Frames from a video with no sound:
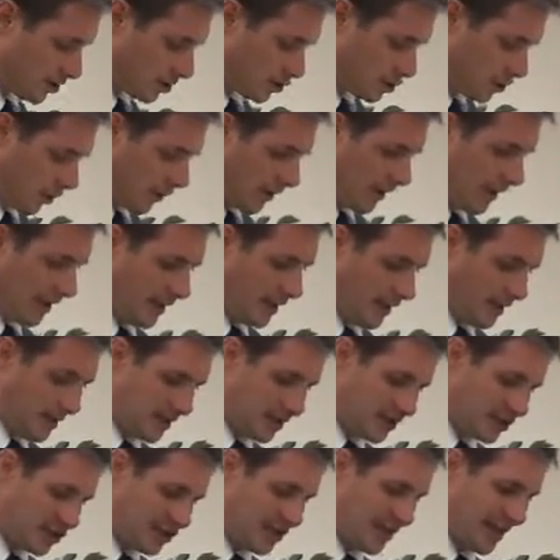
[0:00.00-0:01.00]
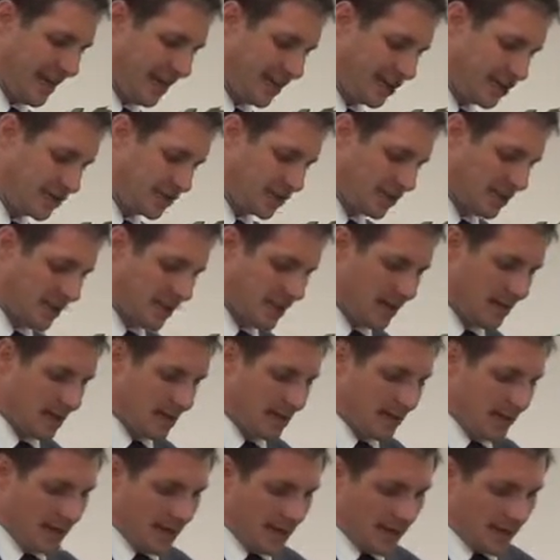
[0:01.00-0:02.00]
twenty-six,
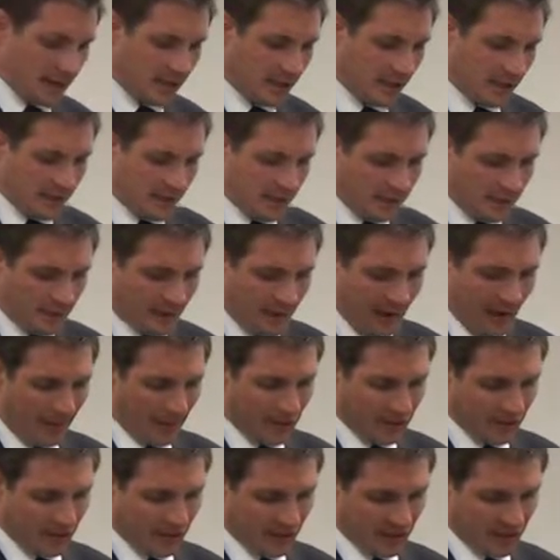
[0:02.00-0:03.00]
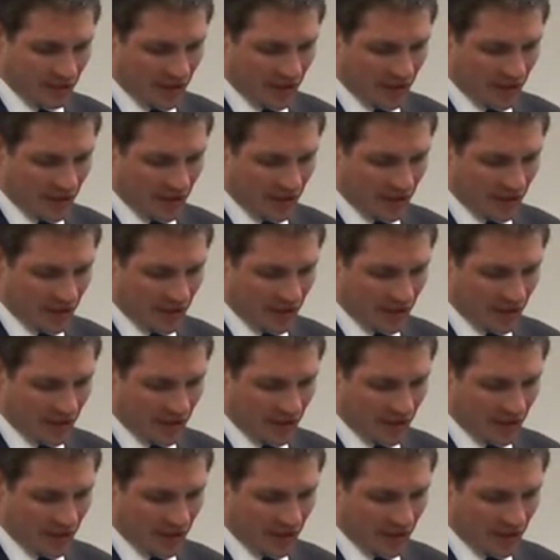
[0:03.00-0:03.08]
the Bible says,